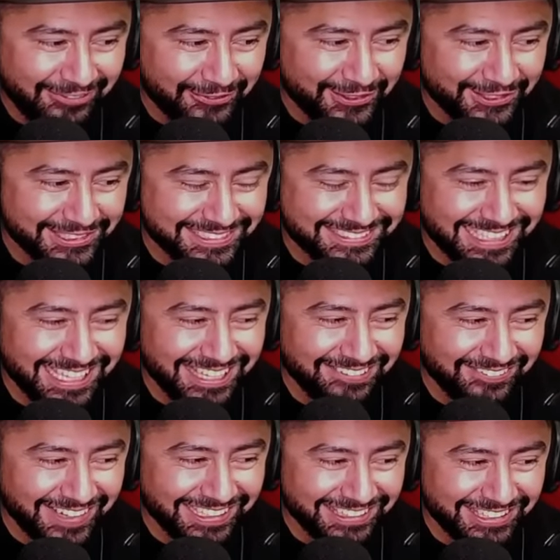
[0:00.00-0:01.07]
Full send
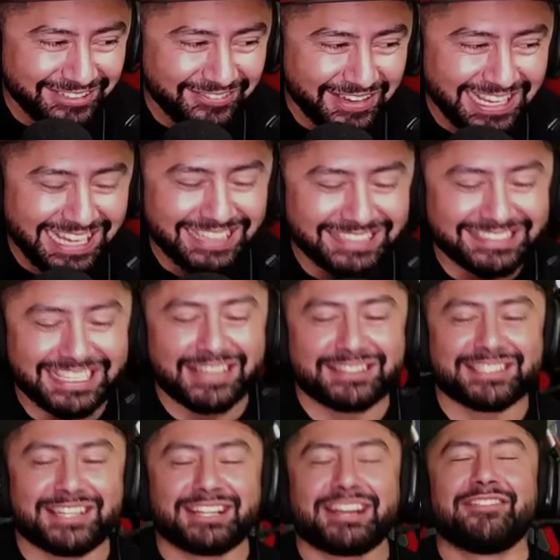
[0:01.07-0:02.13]
Bato, oh my Guy Scout
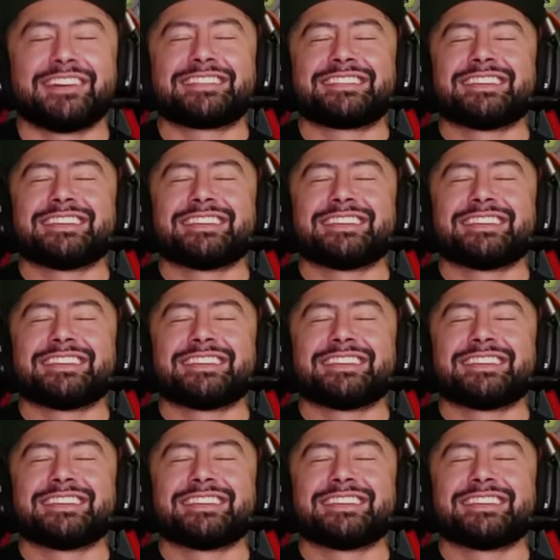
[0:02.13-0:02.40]
target with the